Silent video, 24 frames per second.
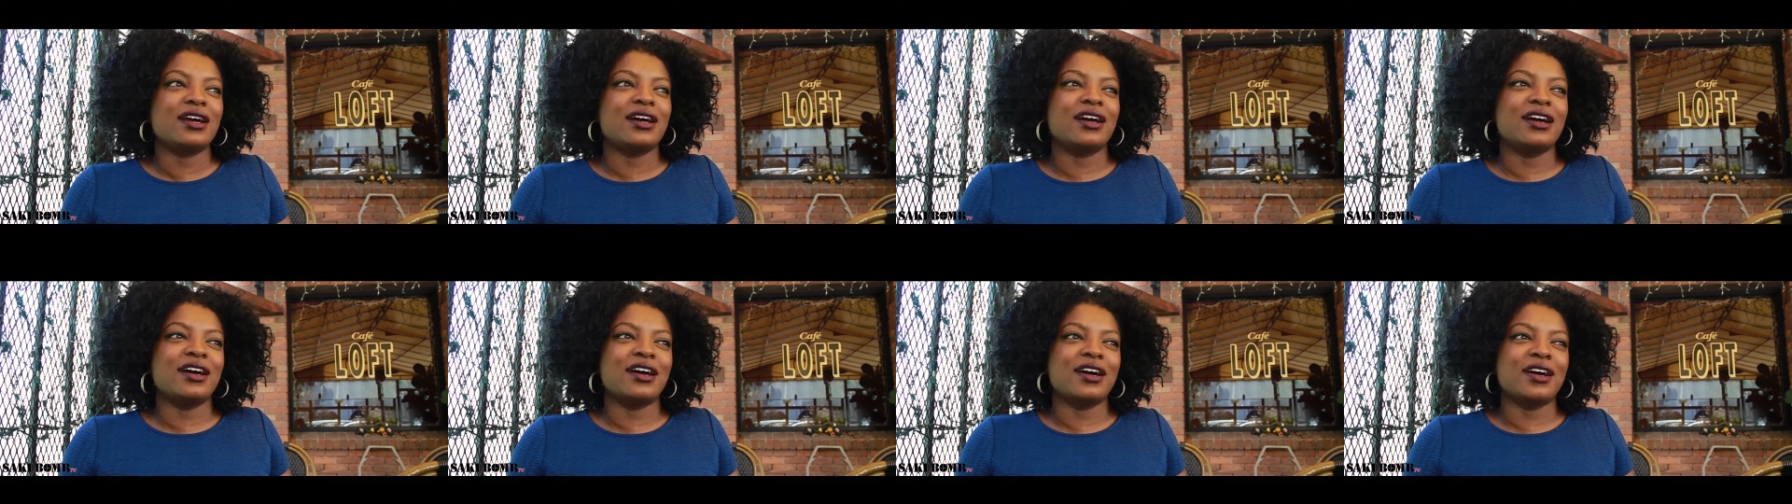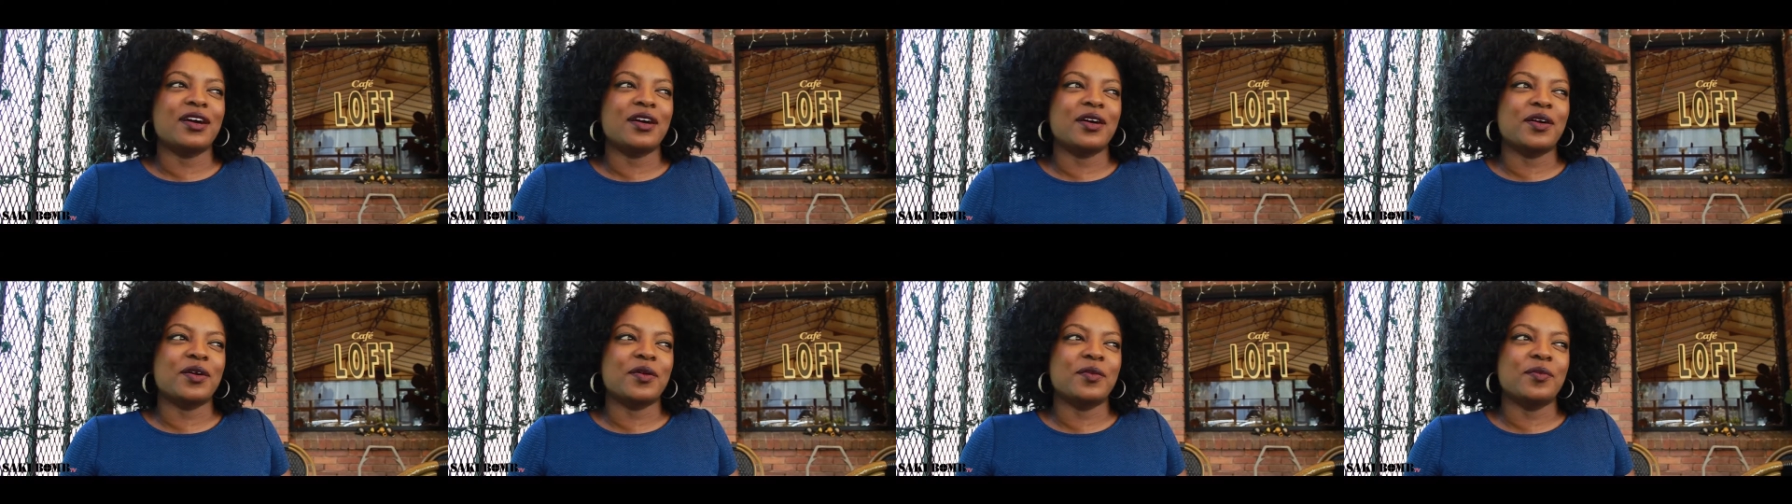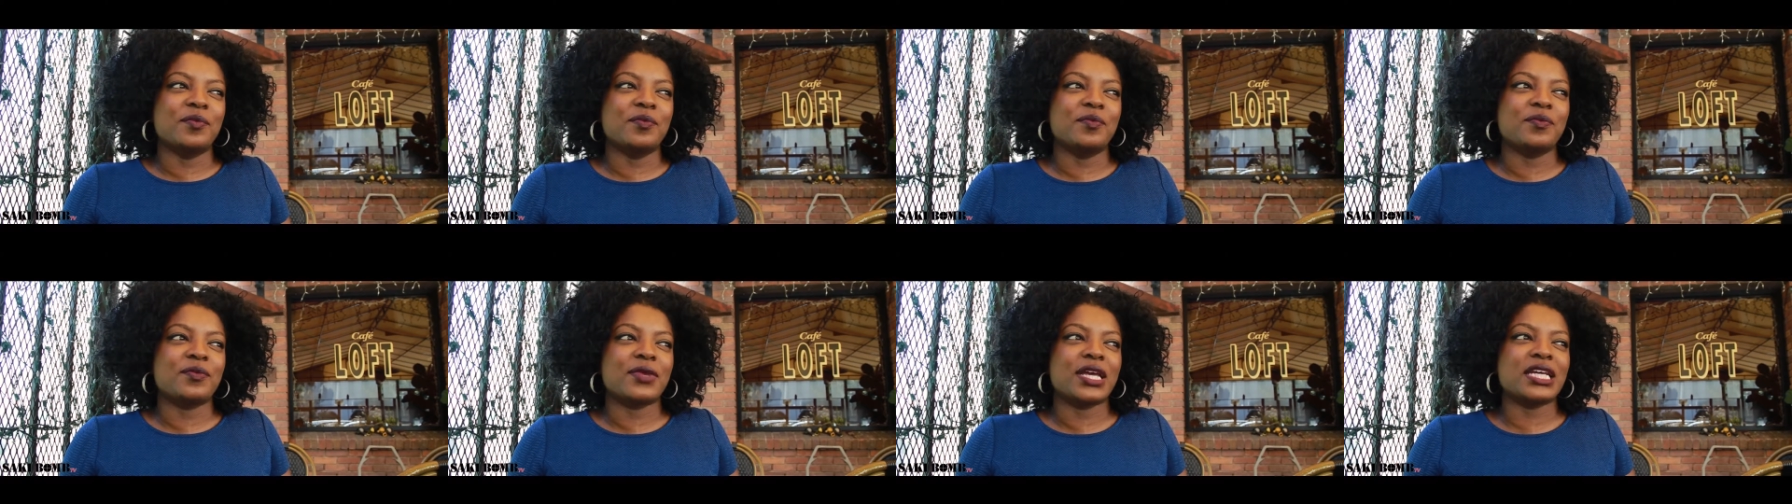
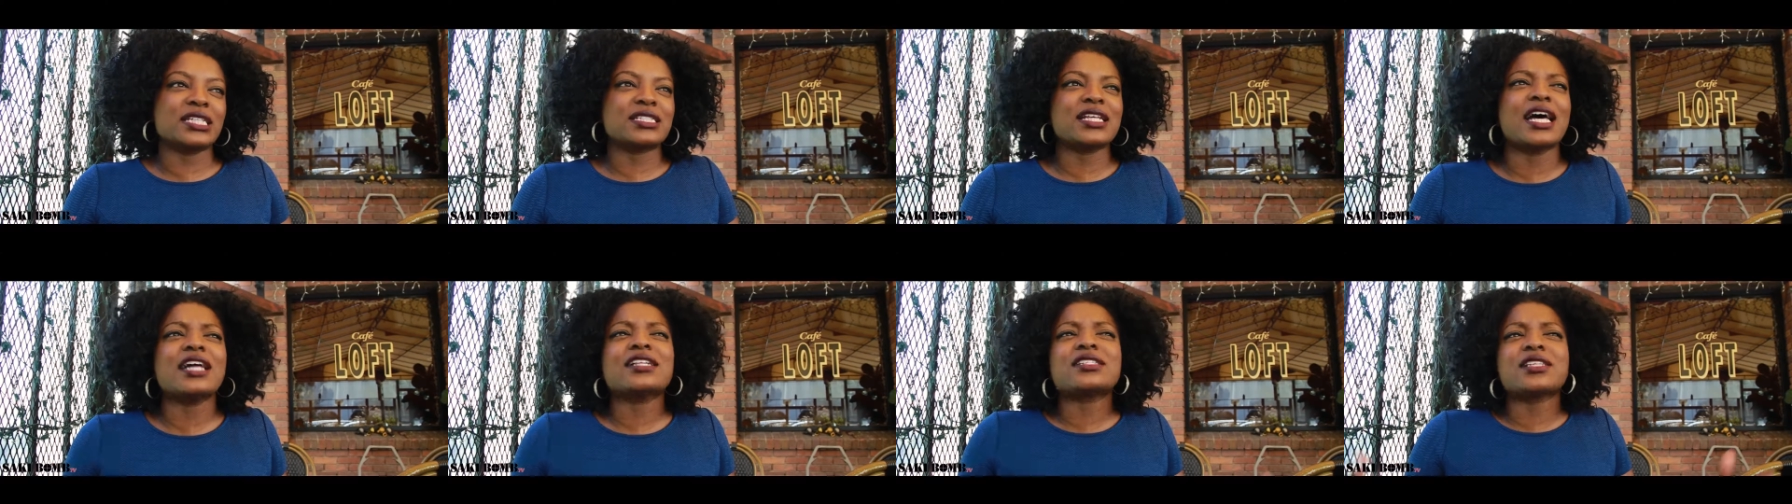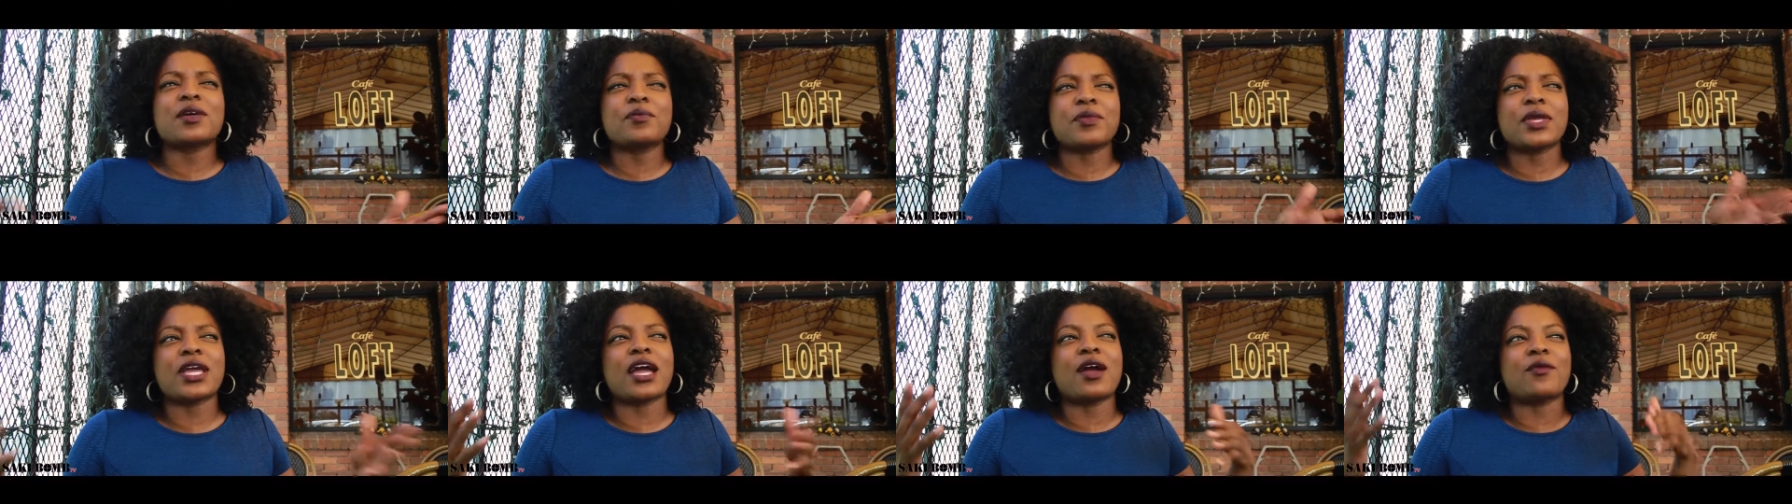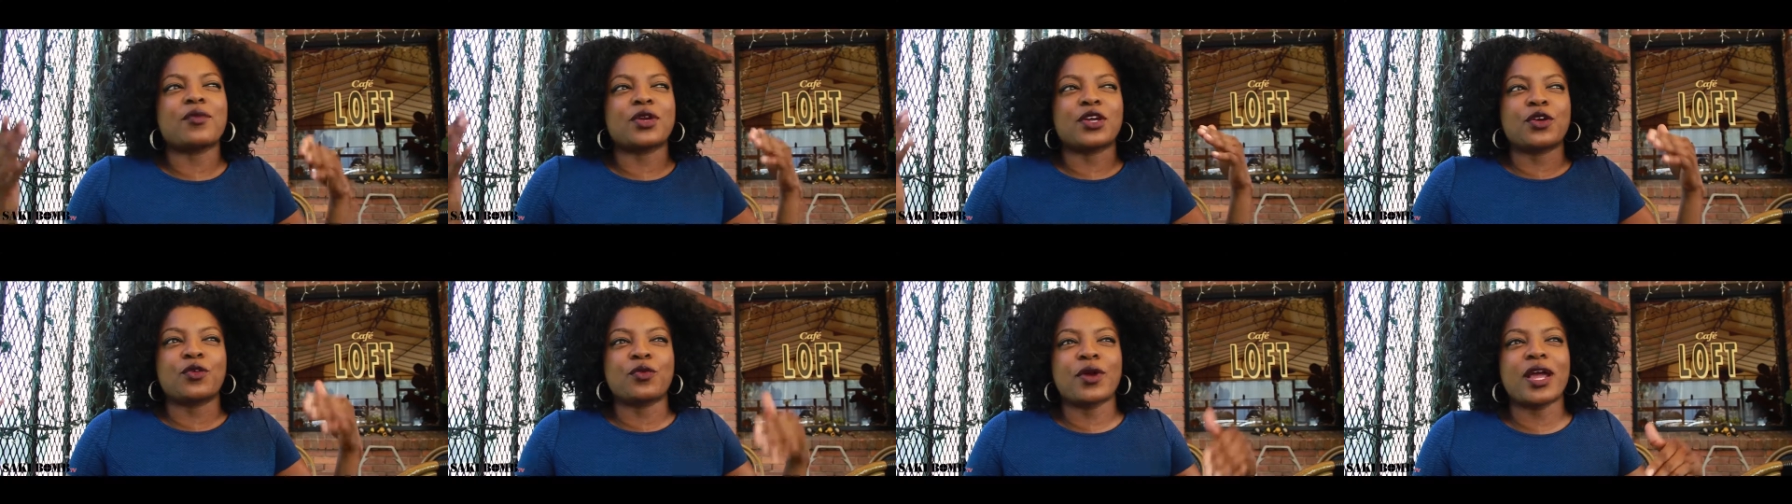it's not something I
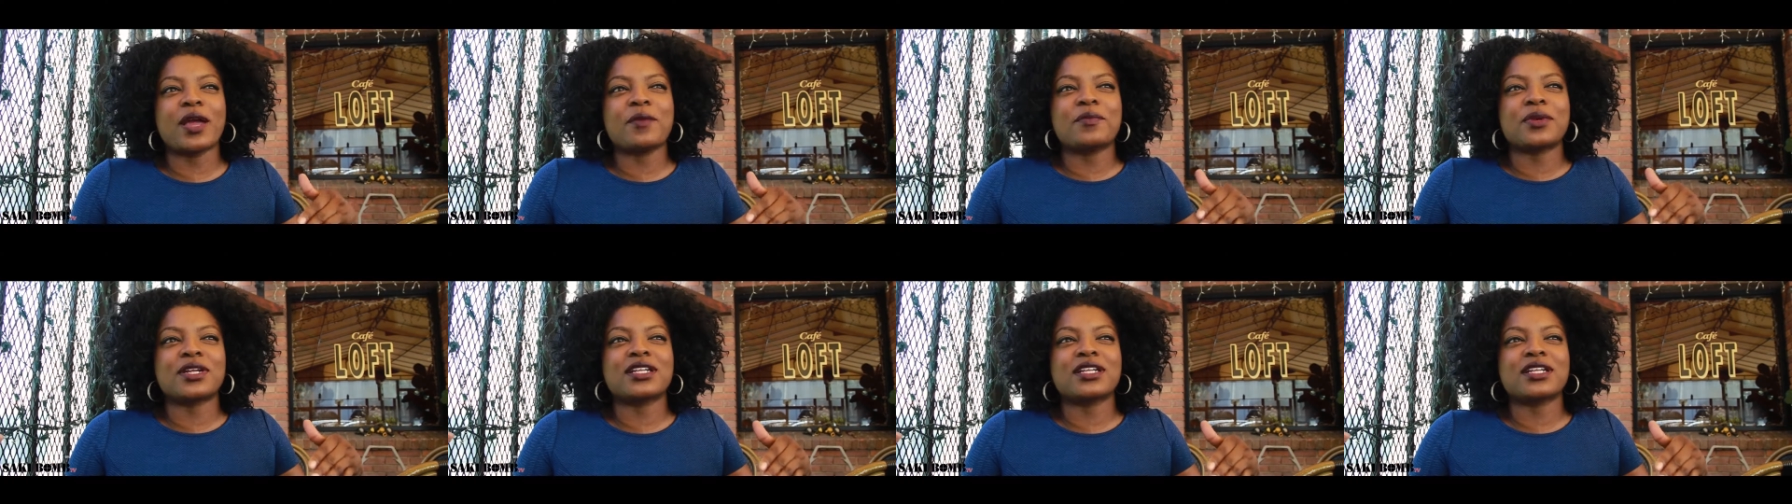regret,